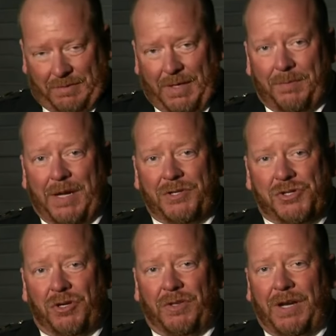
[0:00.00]
They made
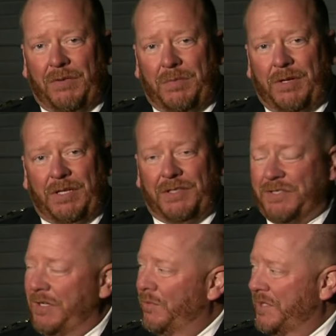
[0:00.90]
sure that everybody in the
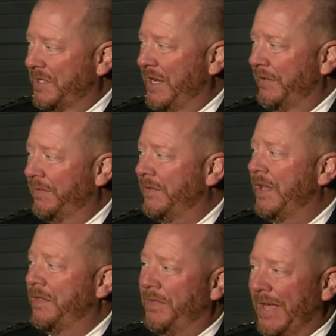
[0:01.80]
team was safe.
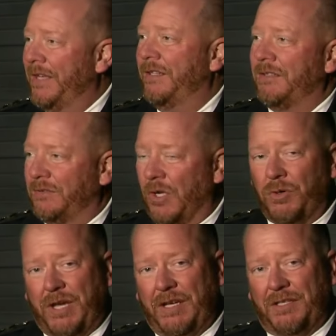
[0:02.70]
They then
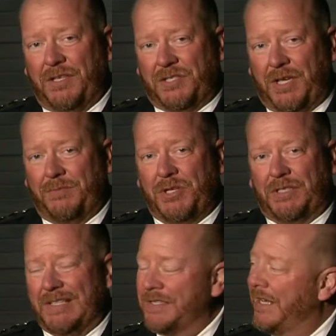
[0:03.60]
located the
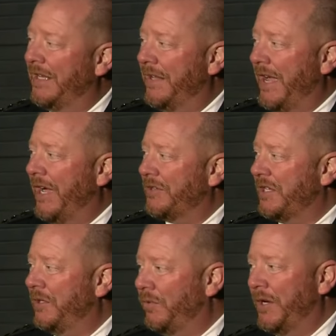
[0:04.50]
subject inside the house
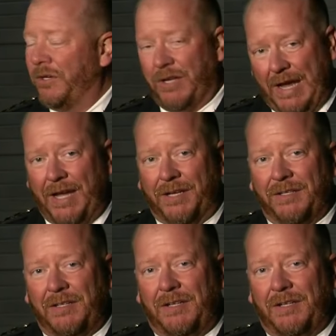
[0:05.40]
and rendered aid.